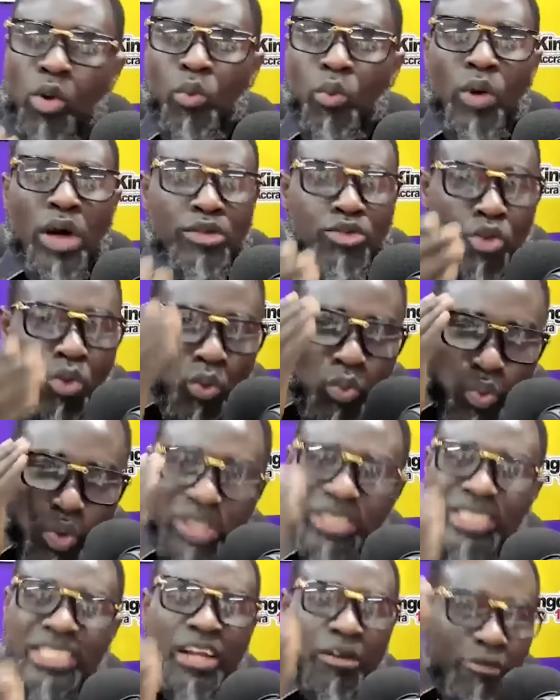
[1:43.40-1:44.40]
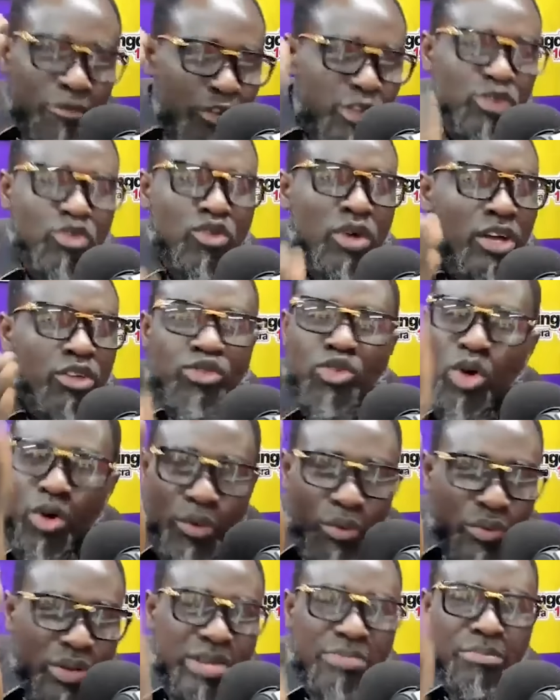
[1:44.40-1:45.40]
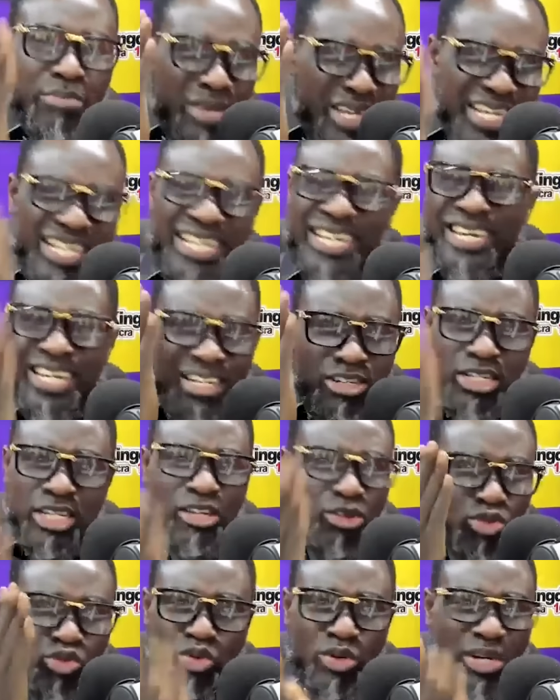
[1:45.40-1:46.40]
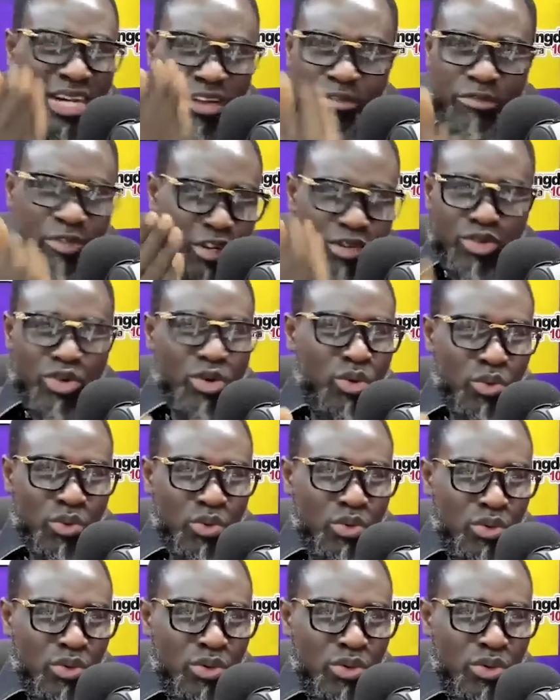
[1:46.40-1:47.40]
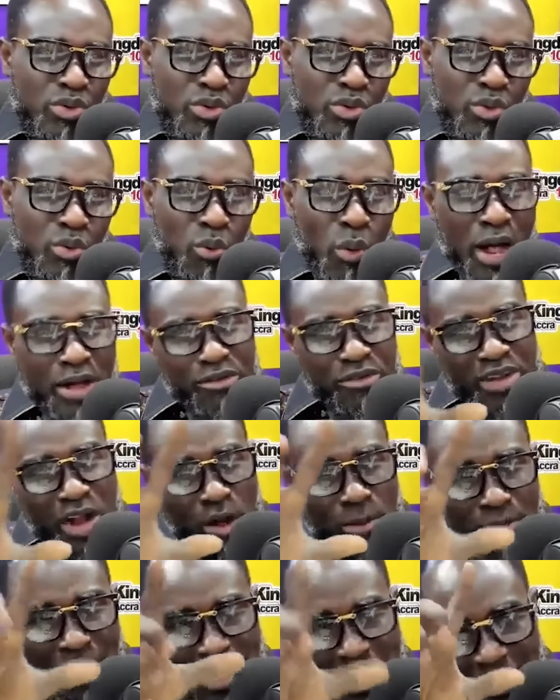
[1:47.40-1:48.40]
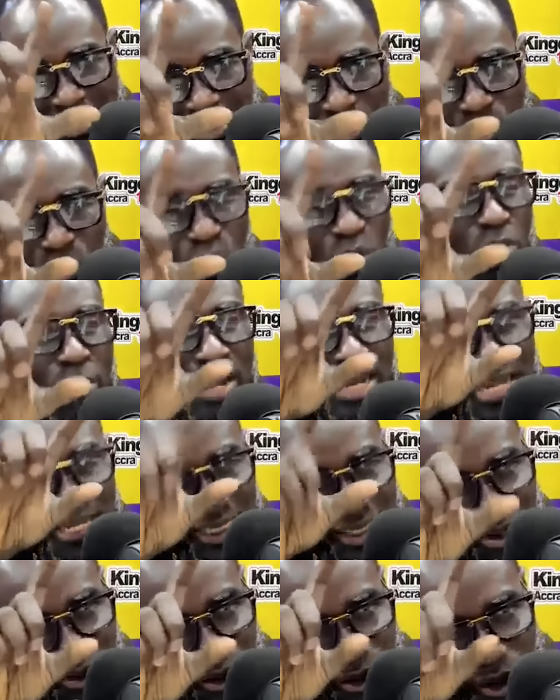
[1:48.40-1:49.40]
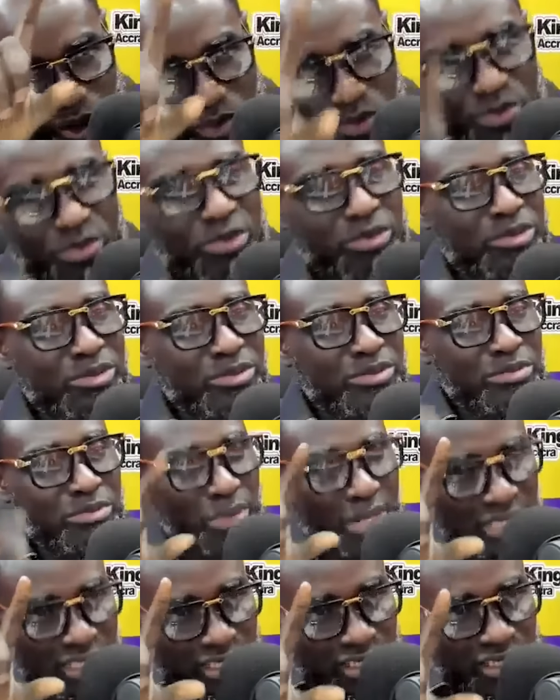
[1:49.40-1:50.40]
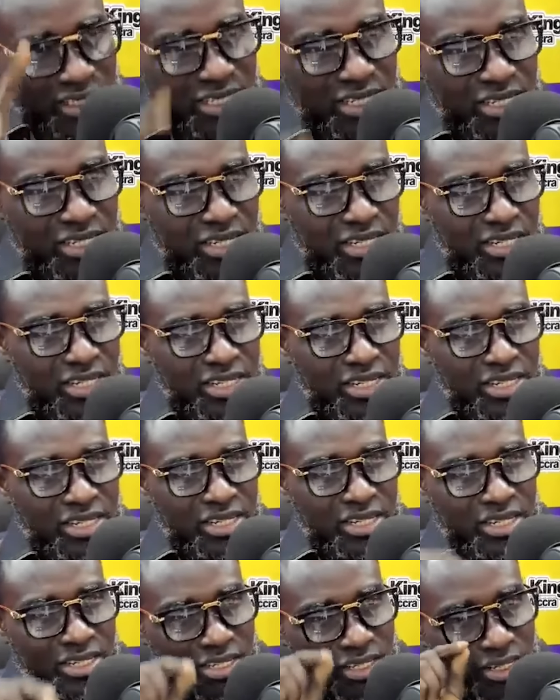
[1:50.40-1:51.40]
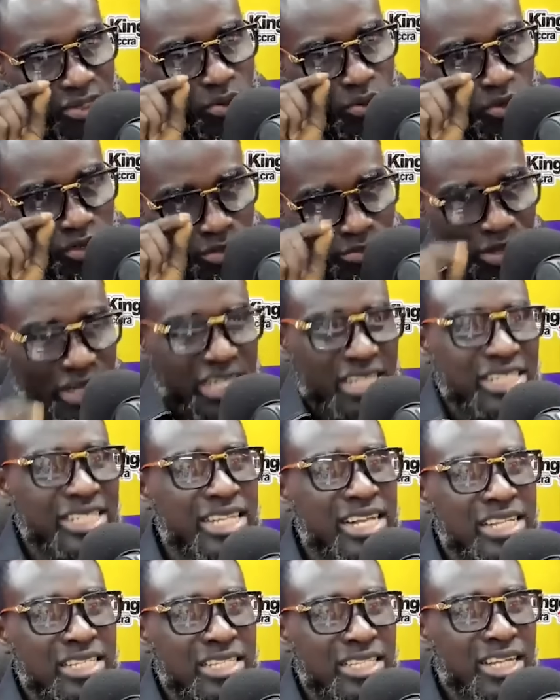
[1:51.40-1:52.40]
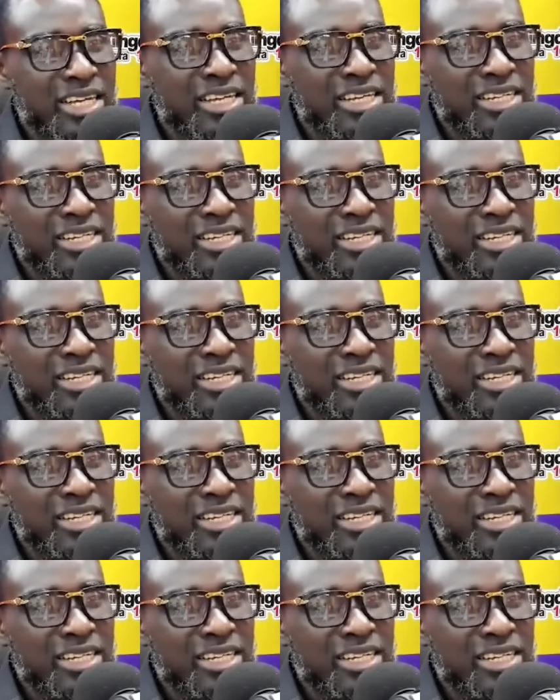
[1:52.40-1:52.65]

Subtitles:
When you watch a video and don't read meaning into the video, one shall be get who be getting wrong. But it was making sense there.